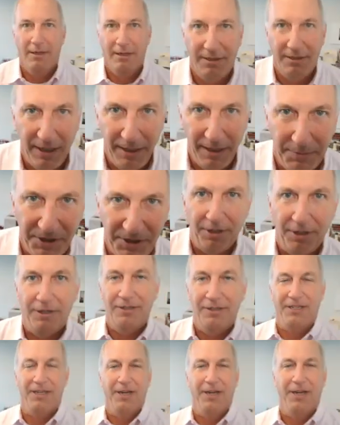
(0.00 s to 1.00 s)
Teamster,
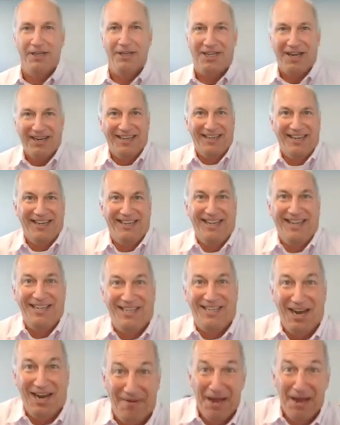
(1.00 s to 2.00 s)
you know,
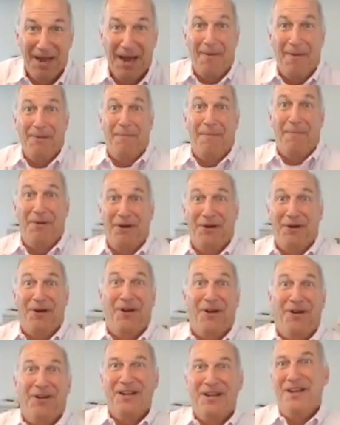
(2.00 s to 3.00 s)
I'm going to put it
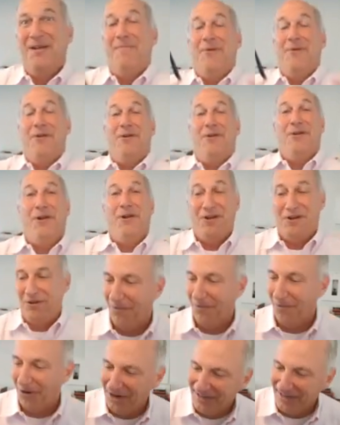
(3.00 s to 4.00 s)
all under
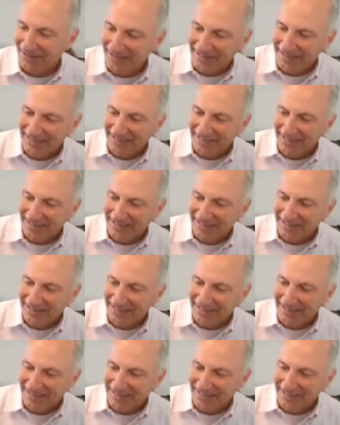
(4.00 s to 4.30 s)
one,